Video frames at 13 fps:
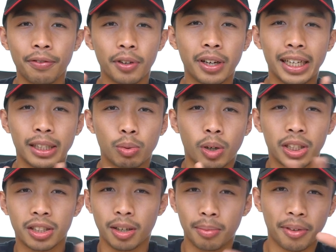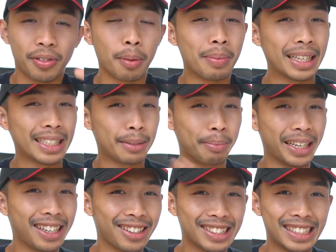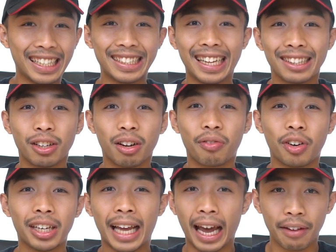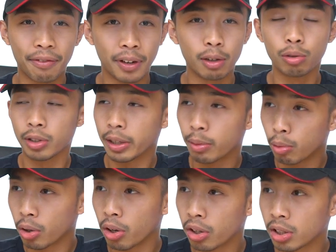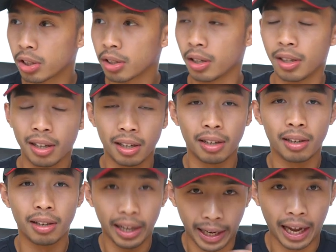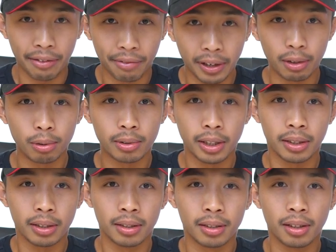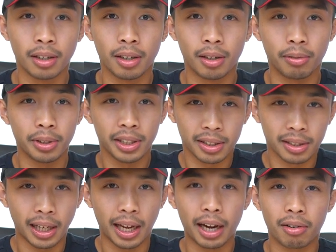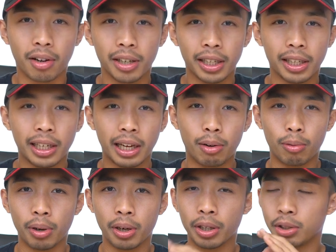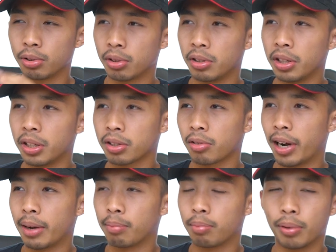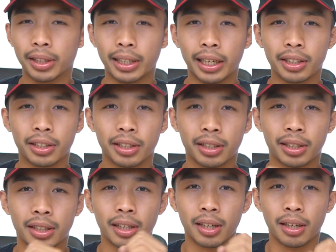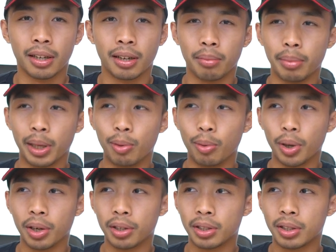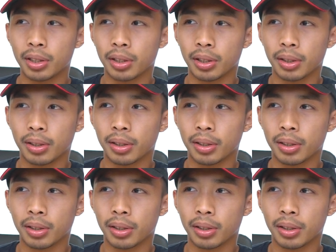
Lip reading: If you guys watch some of the best speakers, they tend to avoid highfalutin words like highfalutin, which is ironically a word used to describe pretentious big words.